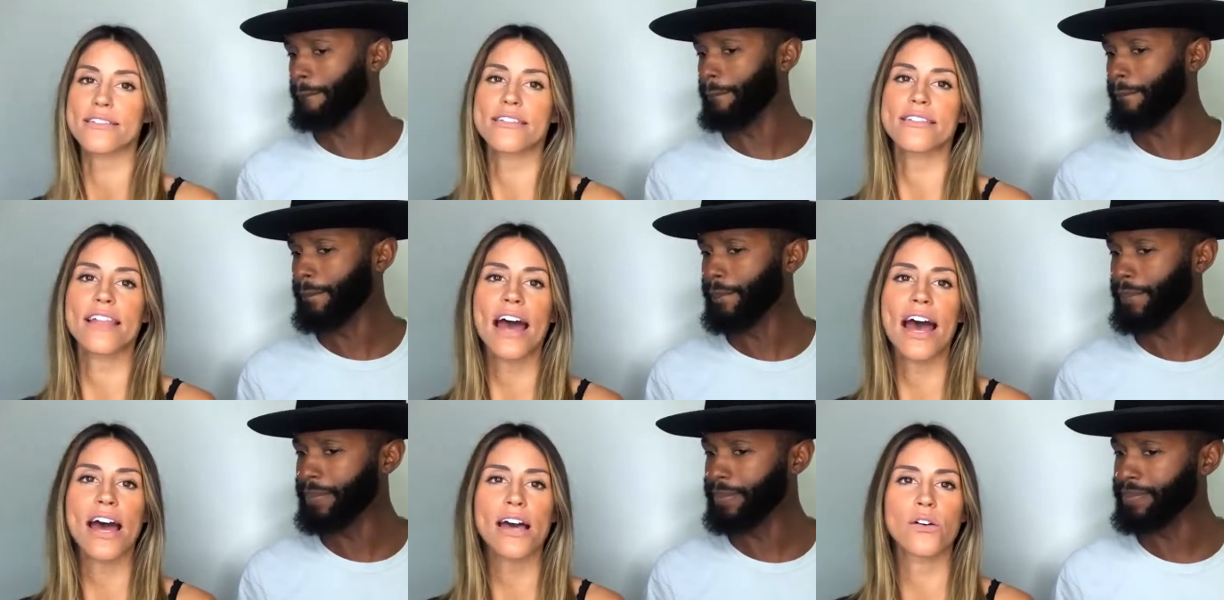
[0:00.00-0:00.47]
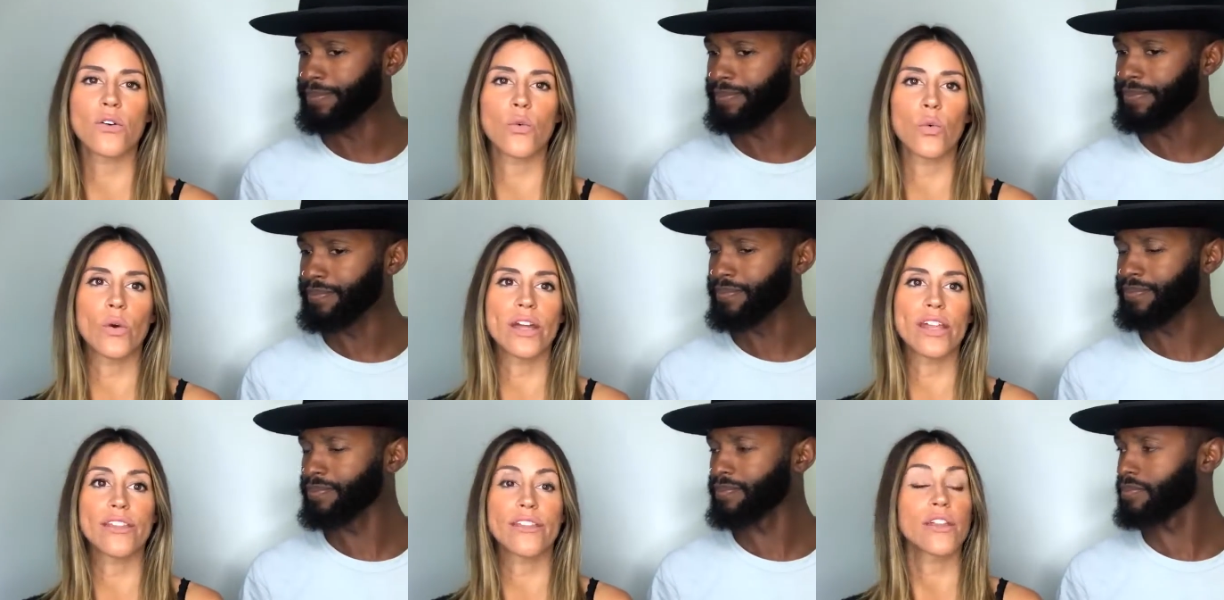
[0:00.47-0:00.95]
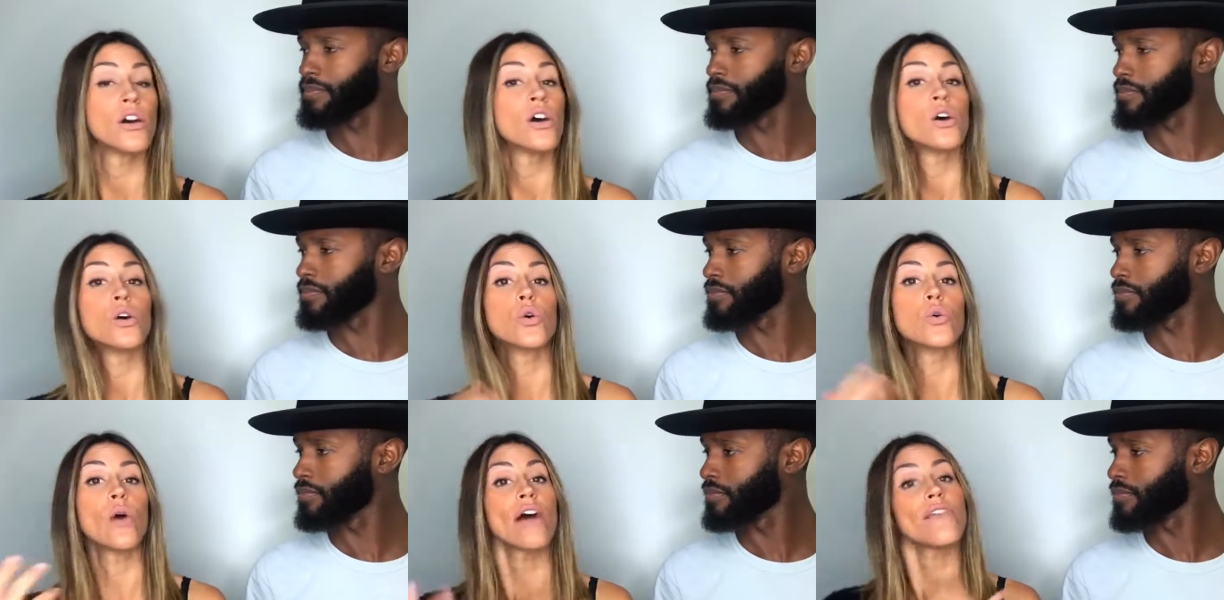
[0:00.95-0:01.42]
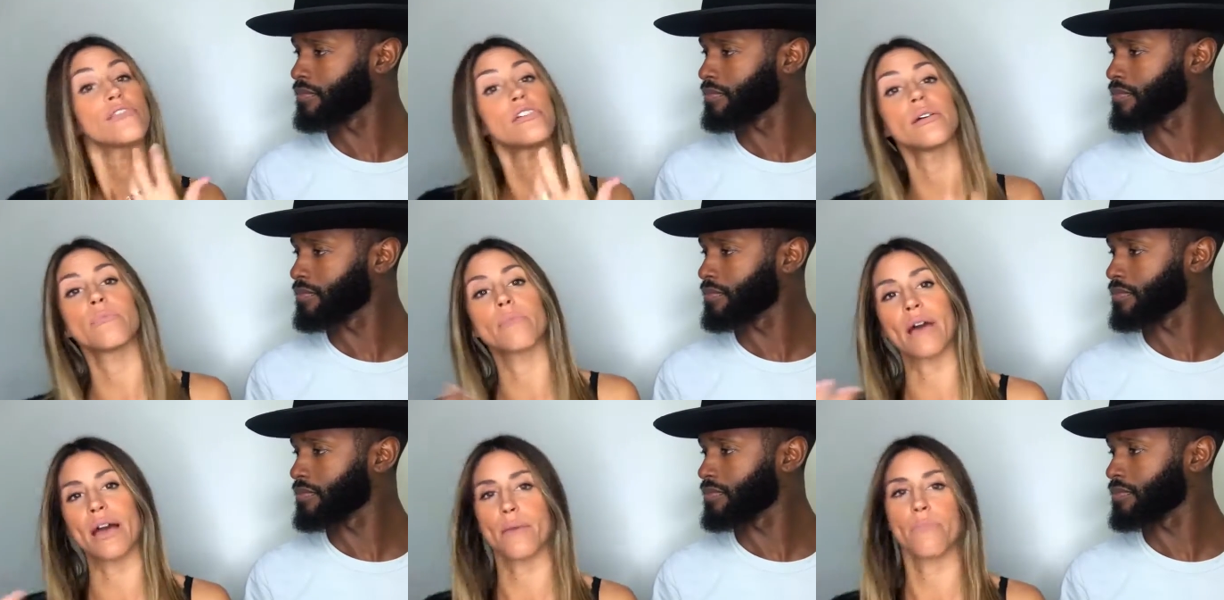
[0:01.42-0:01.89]
Speaker 1: into that with whoever
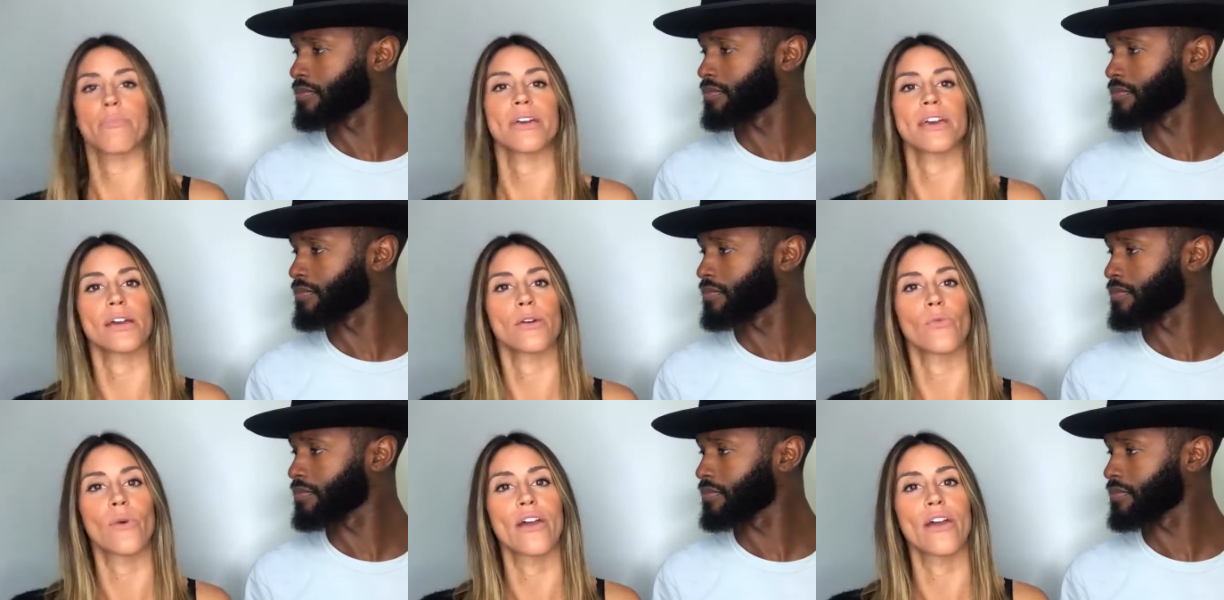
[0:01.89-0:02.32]
it might be,